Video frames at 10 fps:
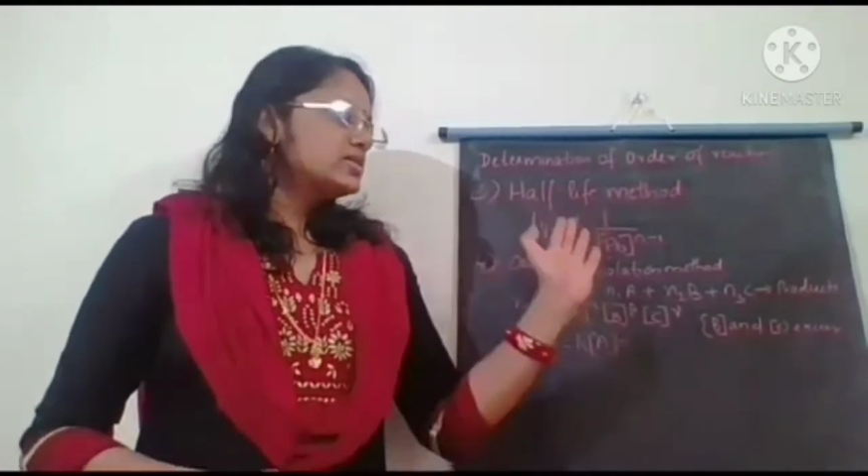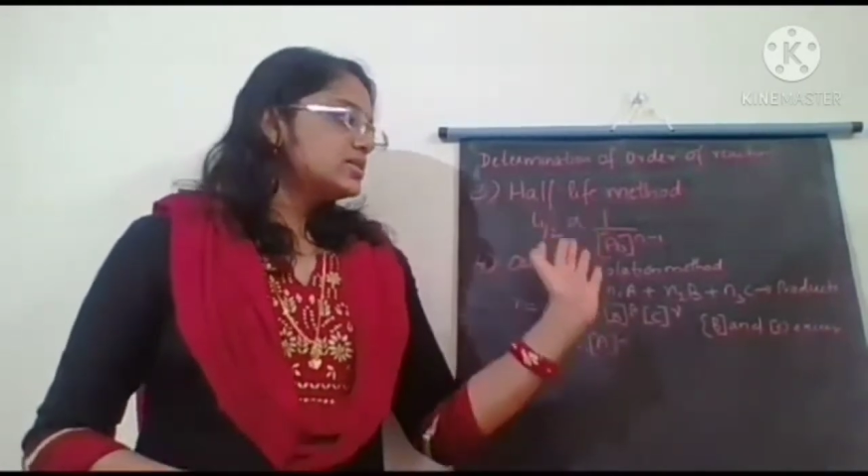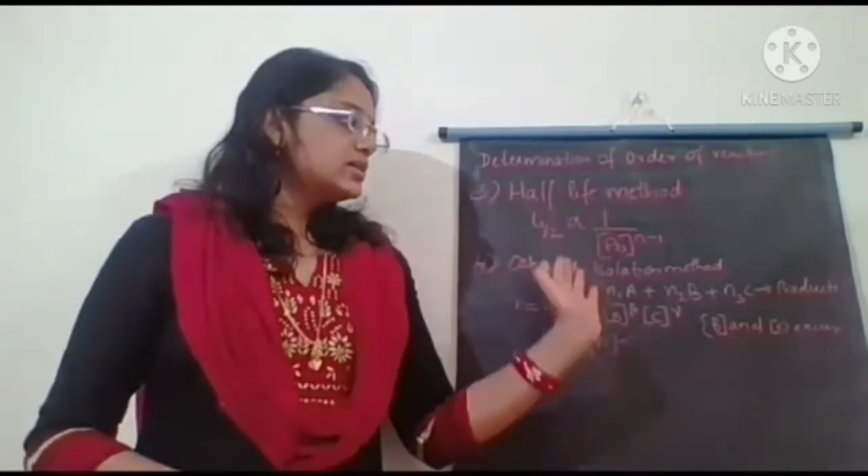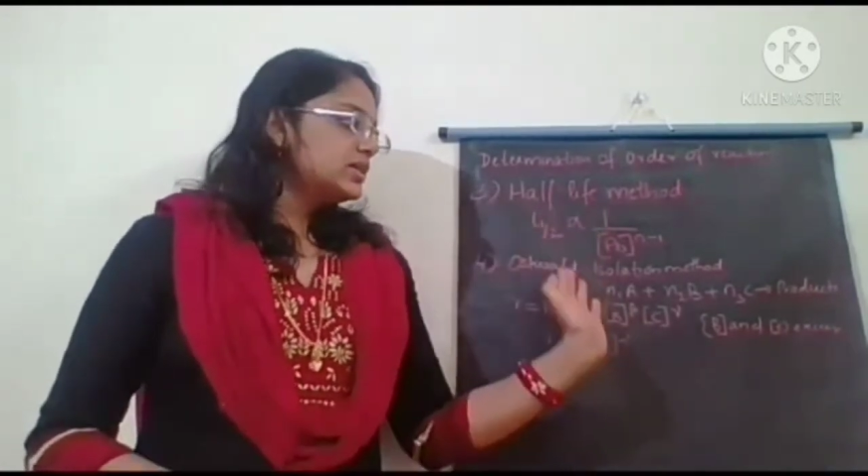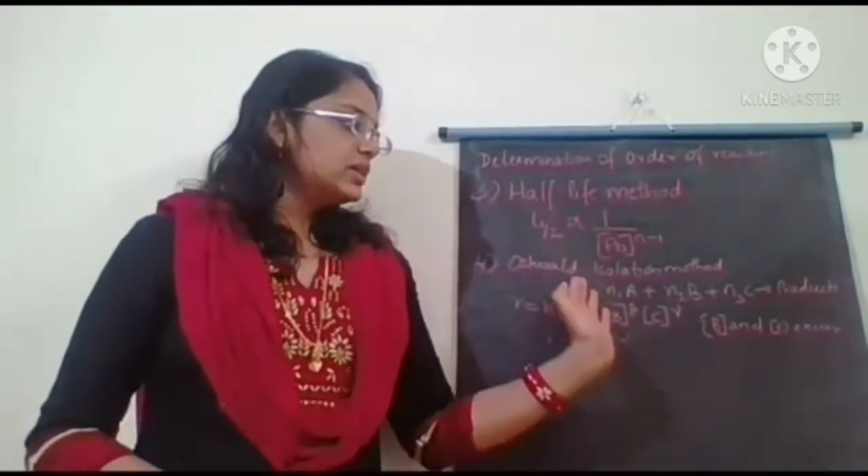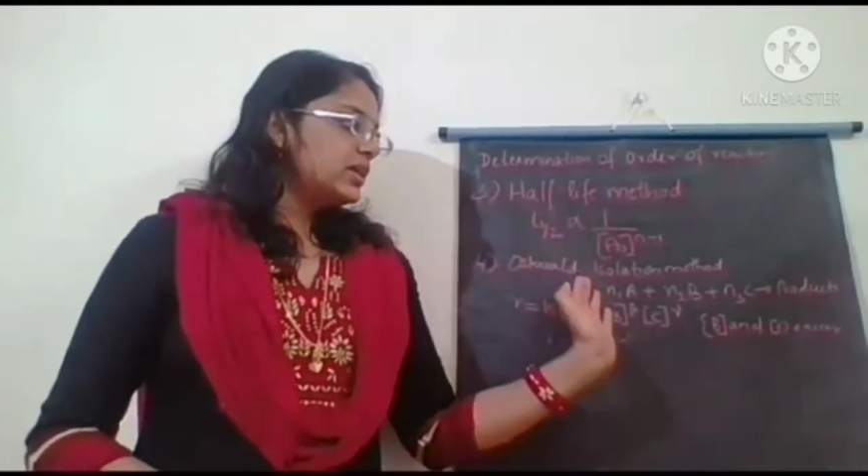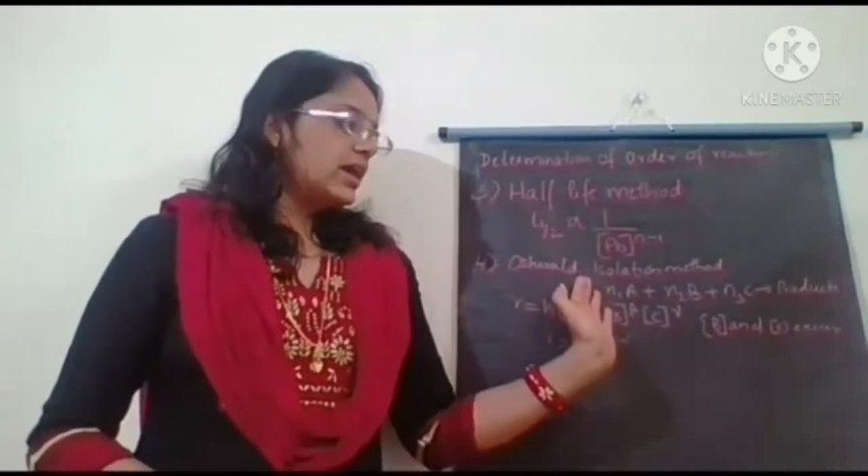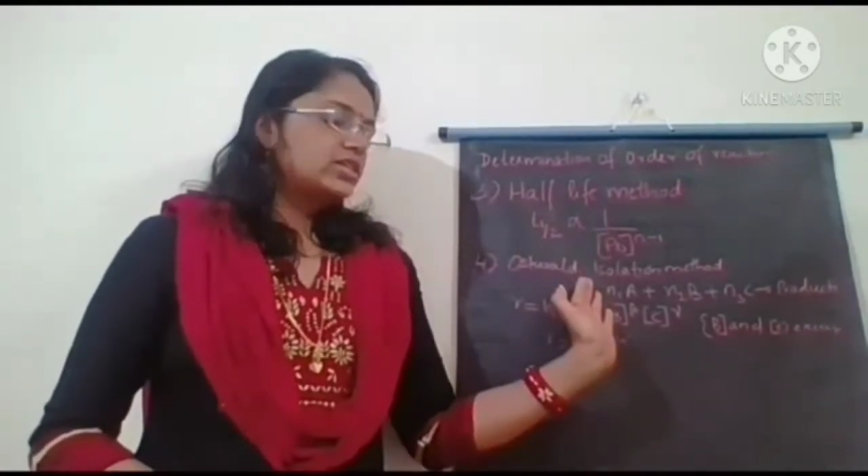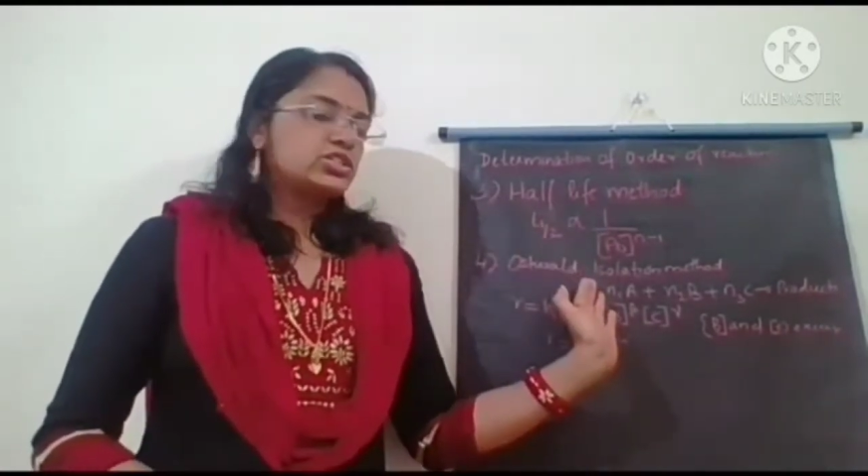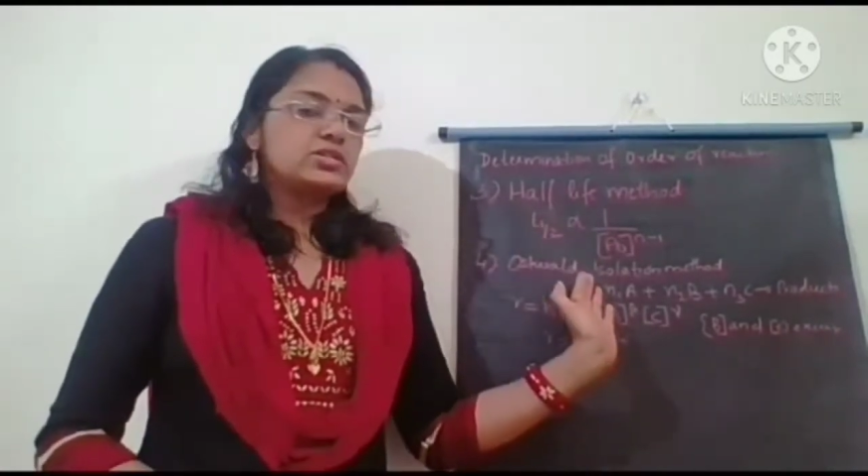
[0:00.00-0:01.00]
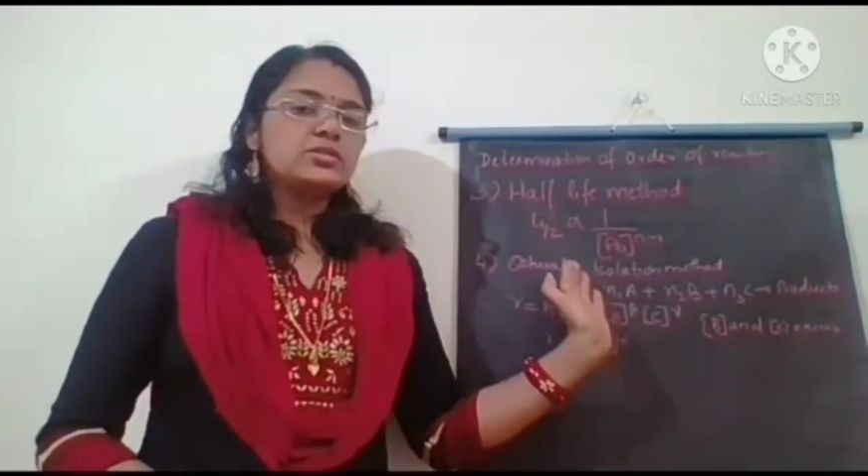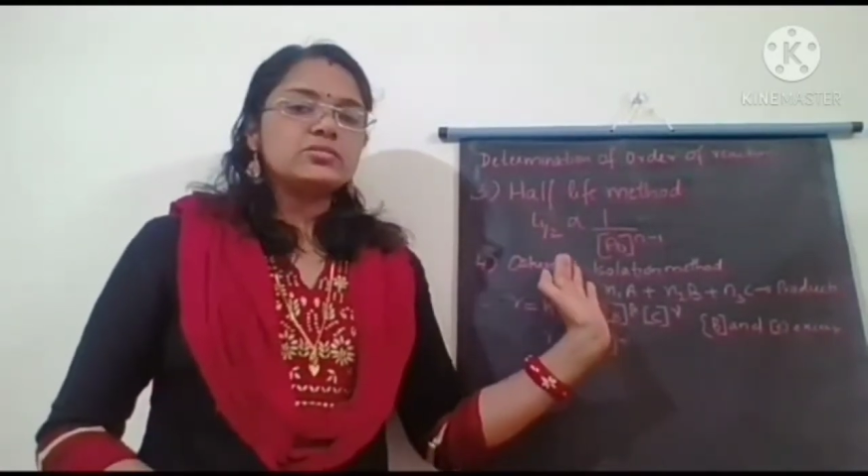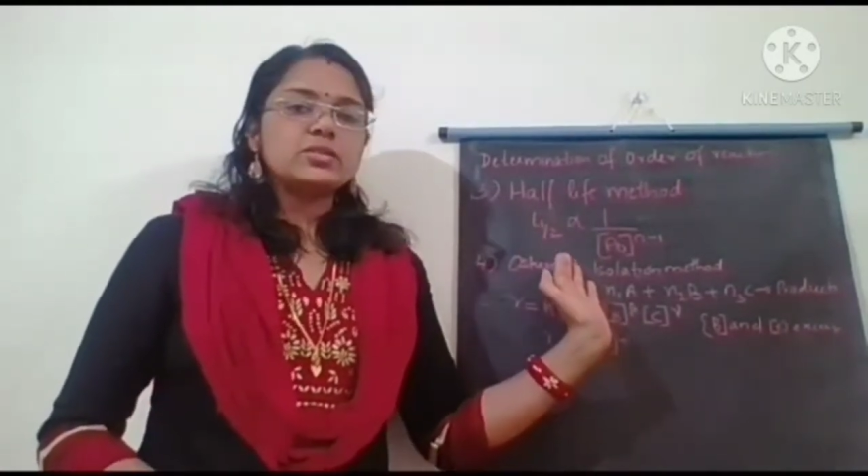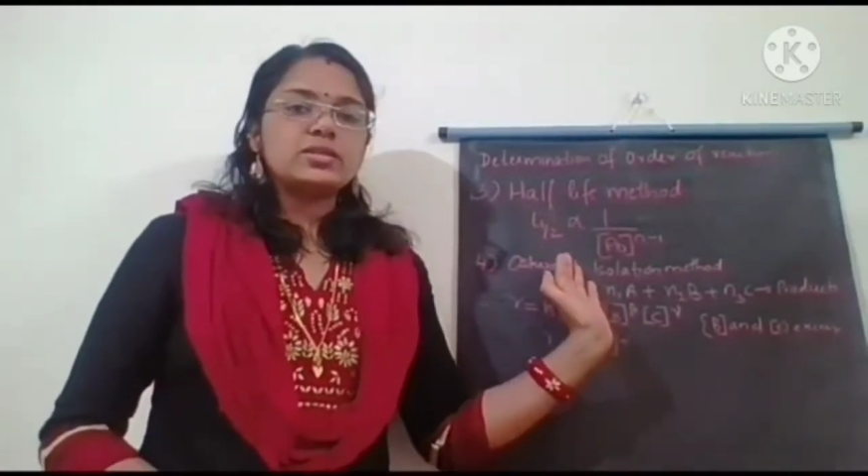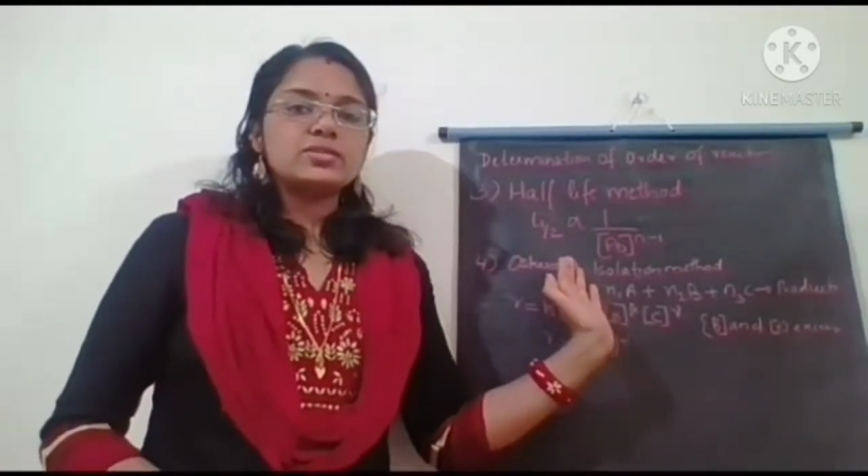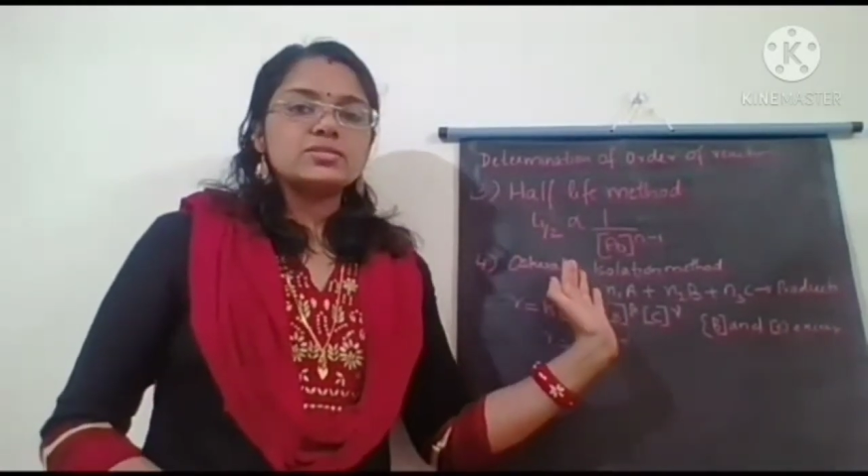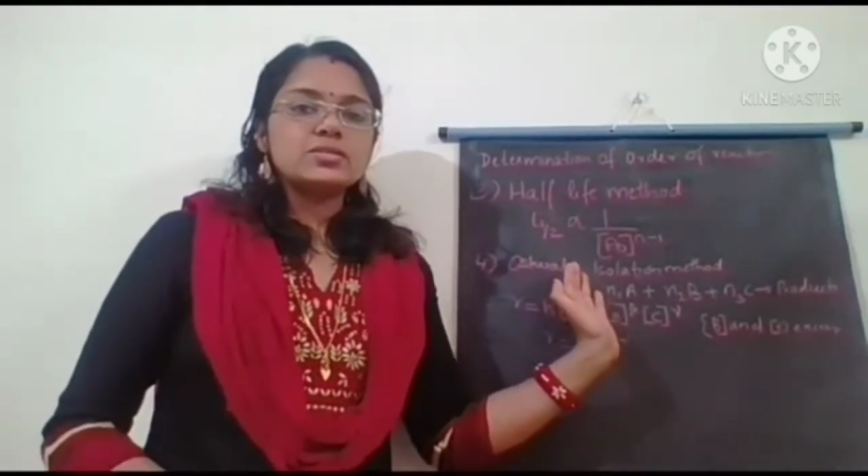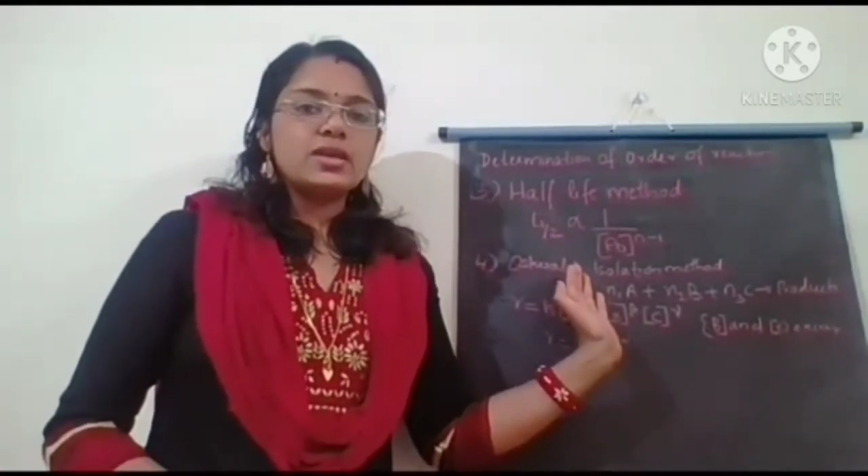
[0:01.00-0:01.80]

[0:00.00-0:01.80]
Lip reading: So consider the reaction,